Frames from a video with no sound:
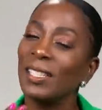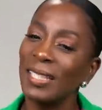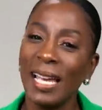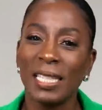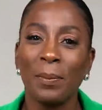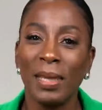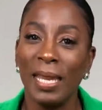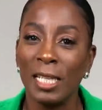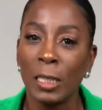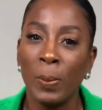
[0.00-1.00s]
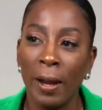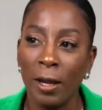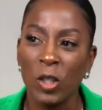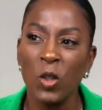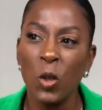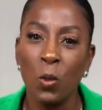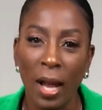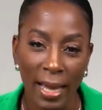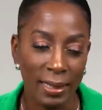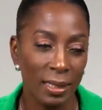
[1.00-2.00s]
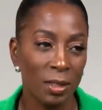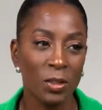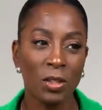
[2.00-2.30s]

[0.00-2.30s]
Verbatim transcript: It's not something that inspires new ideas.